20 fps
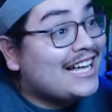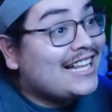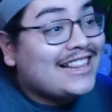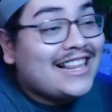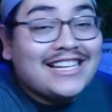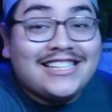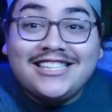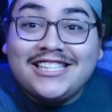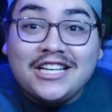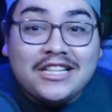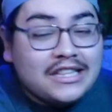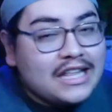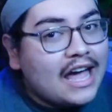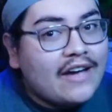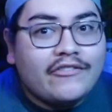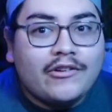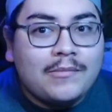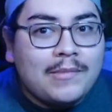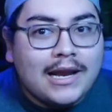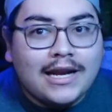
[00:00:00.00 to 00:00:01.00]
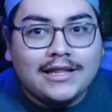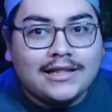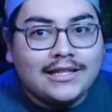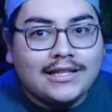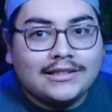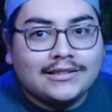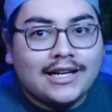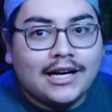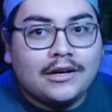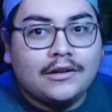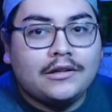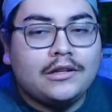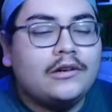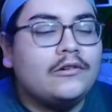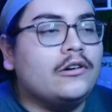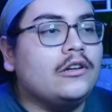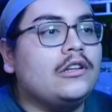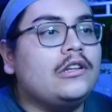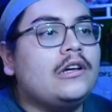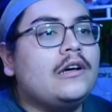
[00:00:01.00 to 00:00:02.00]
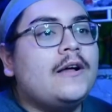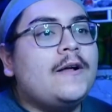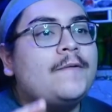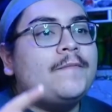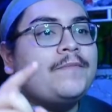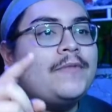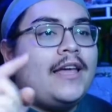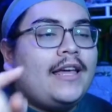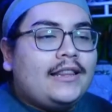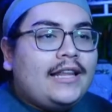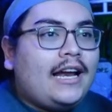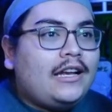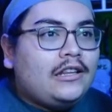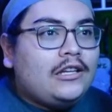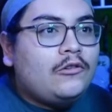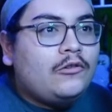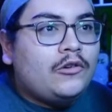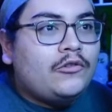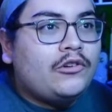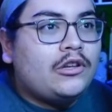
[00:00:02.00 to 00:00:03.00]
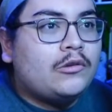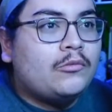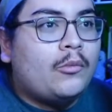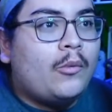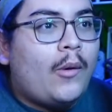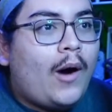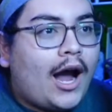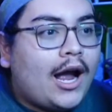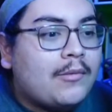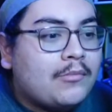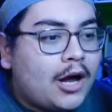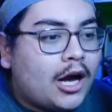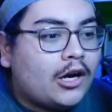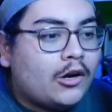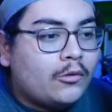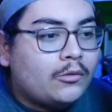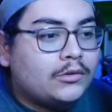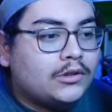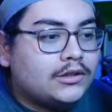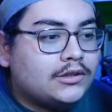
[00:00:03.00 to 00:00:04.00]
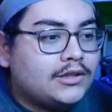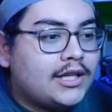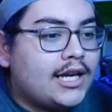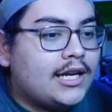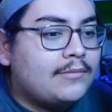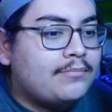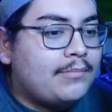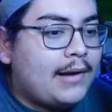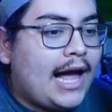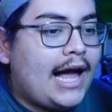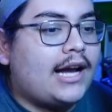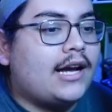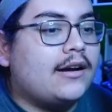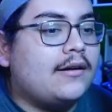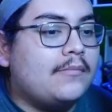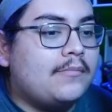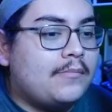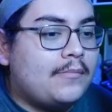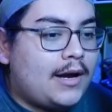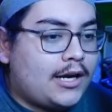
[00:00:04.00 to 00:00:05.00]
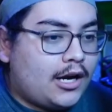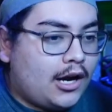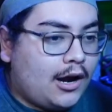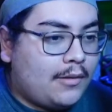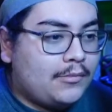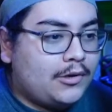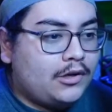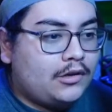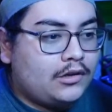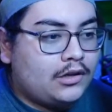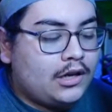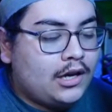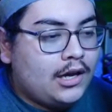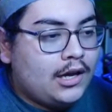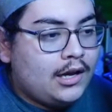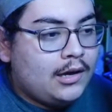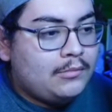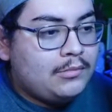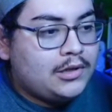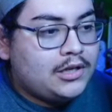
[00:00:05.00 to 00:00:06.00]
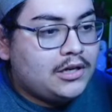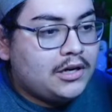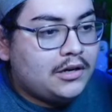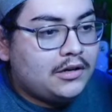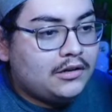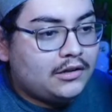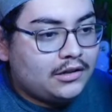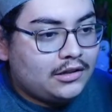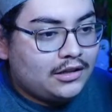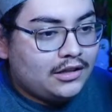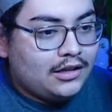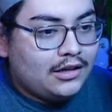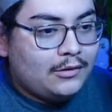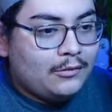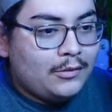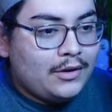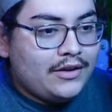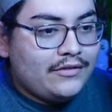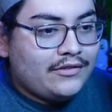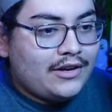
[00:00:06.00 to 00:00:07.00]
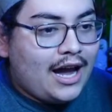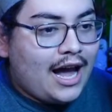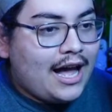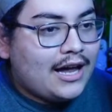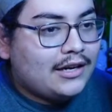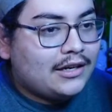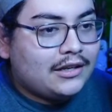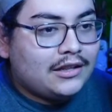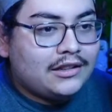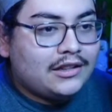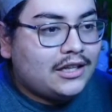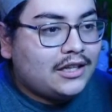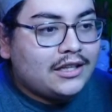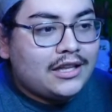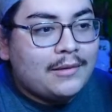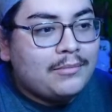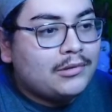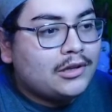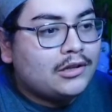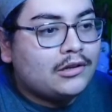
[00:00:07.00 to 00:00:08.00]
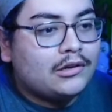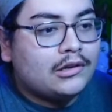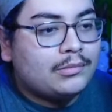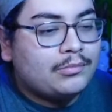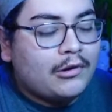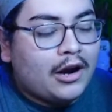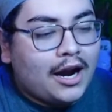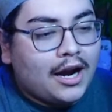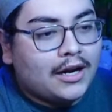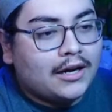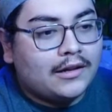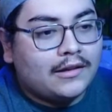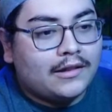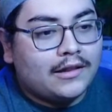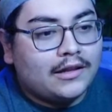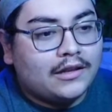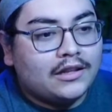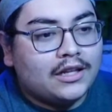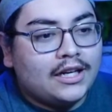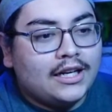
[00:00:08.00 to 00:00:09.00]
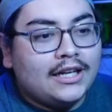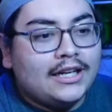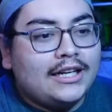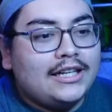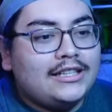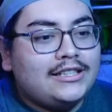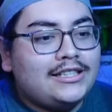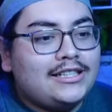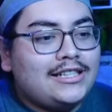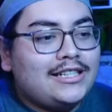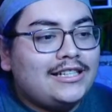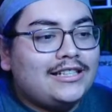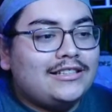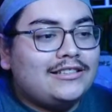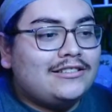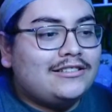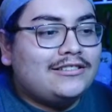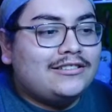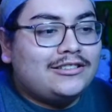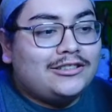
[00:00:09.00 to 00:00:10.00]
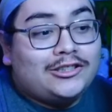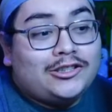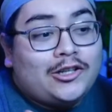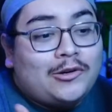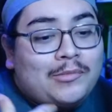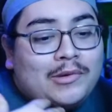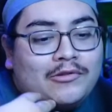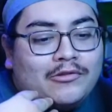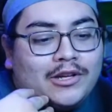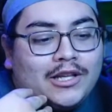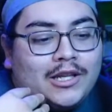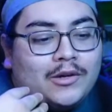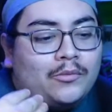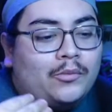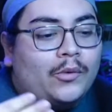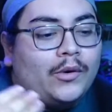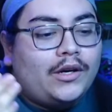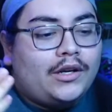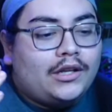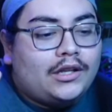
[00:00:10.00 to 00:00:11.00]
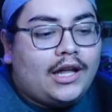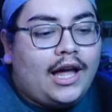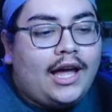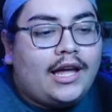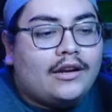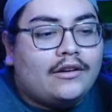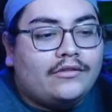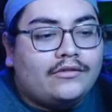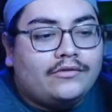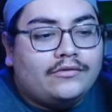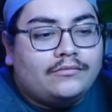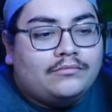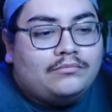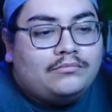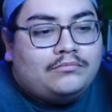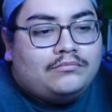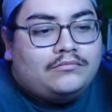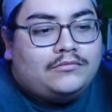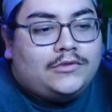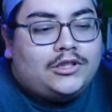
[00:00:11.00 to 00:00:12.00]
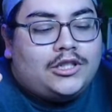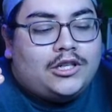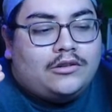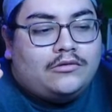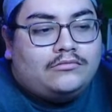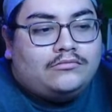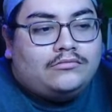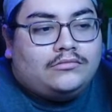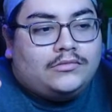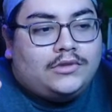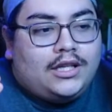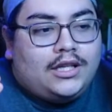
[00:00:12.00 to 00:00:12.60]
than she's ever been in the entire series. And that's the only reason why I'm not going to take back my comments. Because we've got 6 episodes prior to this and she didn't show me really one sign of, you know,